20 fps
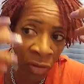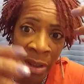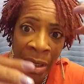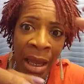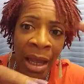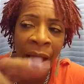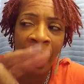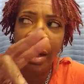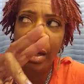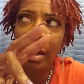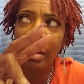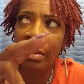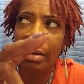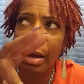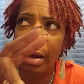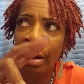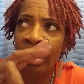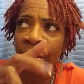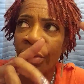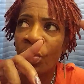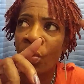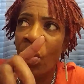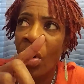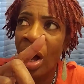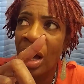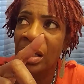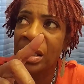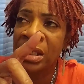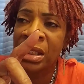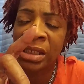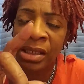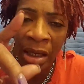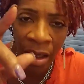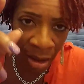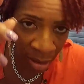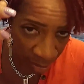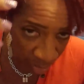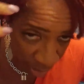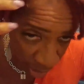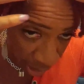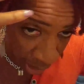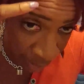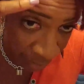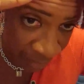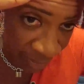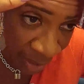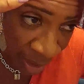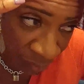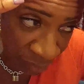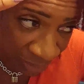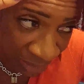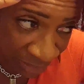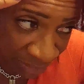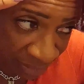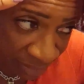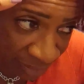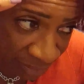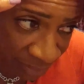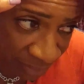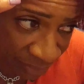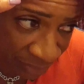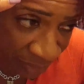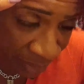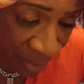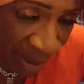only had it colored once, and that was